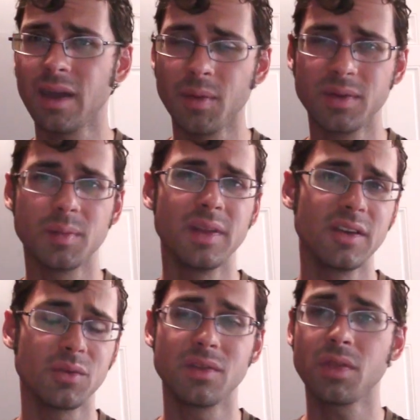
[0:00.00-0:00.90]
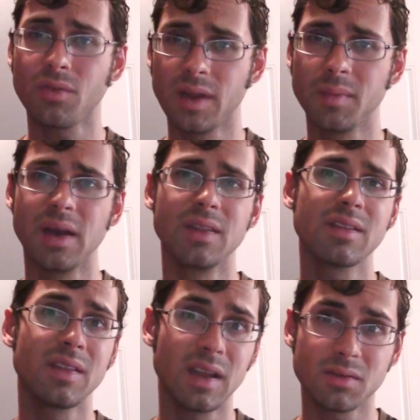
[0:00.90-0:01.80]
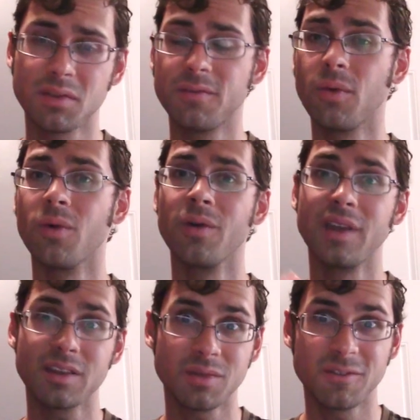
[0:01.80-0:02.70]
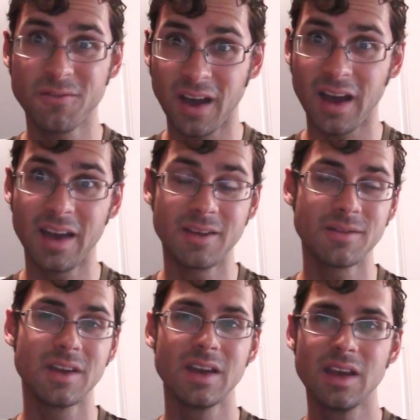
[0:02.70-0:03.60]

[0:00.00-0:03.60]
time I went to Malaysia was 3 months, next was 4, next was 5.